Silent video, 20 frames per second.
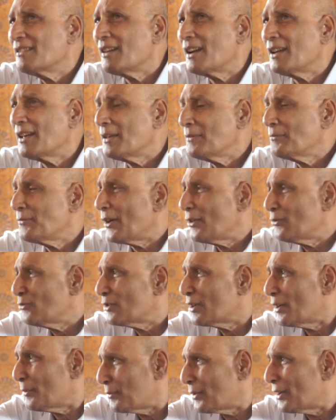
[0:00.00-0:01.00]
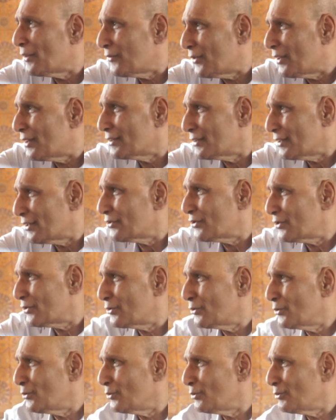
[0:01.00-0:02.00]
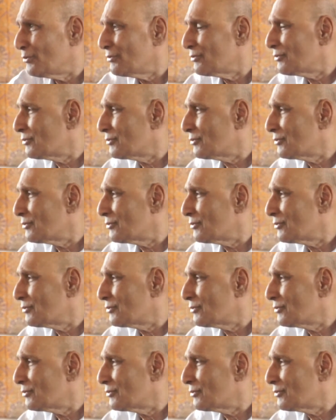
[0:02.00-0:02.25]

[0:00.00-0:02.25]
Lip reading: I found a couple of others too.